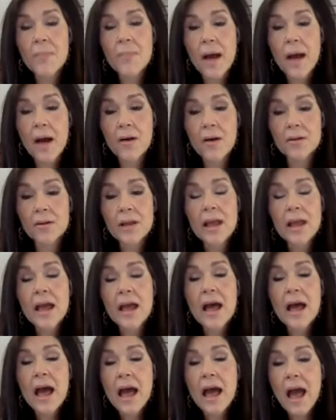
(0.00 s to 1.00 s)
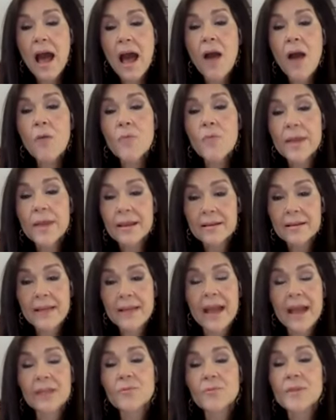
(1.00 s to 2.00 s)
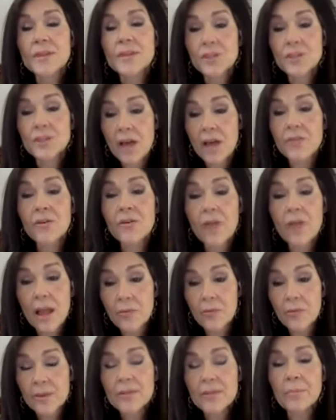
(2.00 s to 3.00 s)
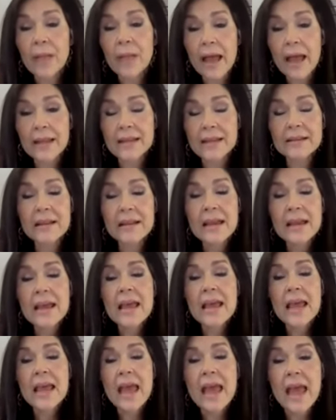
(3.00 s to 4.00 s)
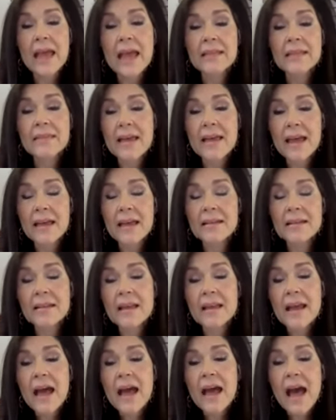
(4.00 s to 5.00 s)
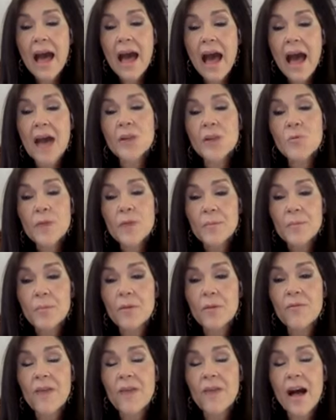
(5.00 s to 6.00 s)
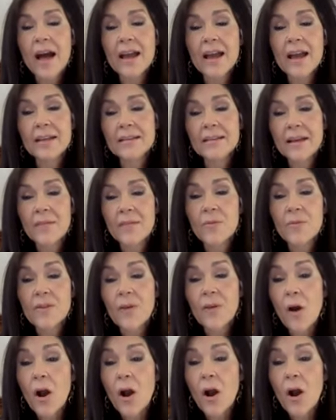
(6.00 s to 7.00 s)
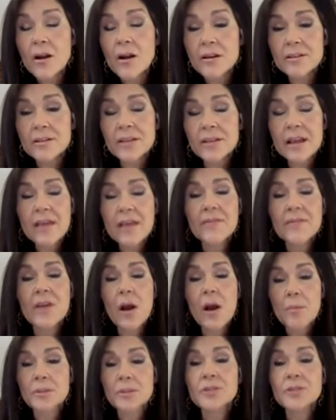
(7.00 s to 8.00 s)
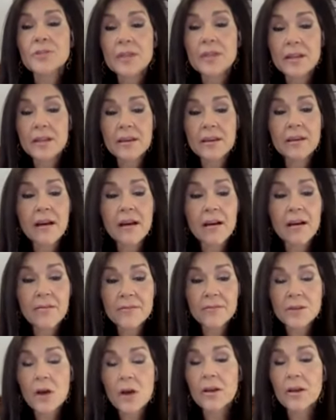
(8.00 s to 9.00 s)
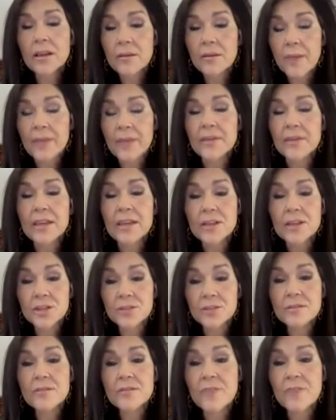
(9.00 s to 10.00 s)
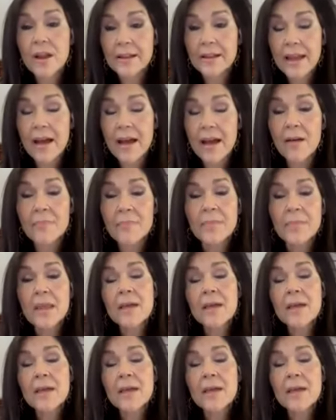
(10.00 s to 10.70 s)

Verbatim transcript: about how we connect with each other and with the planet, and then how do we provide with art the opportunity of talking about the issues of right now.